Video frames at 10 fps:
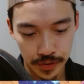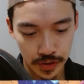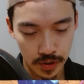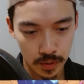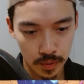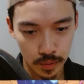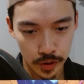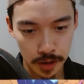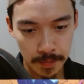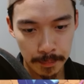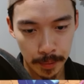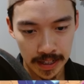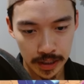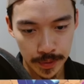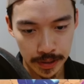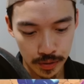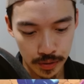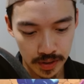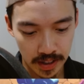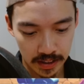So just by playing the
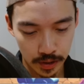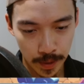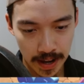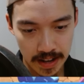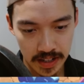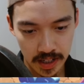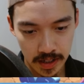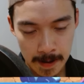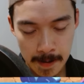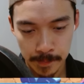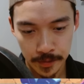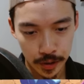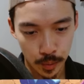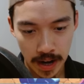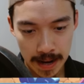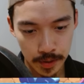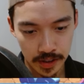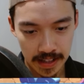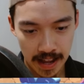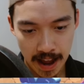recruits like the way I did, you know, we're able
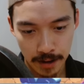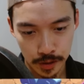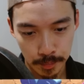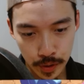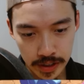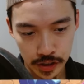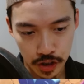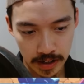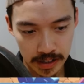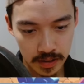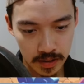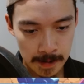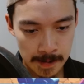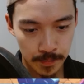to have some pretty good trades.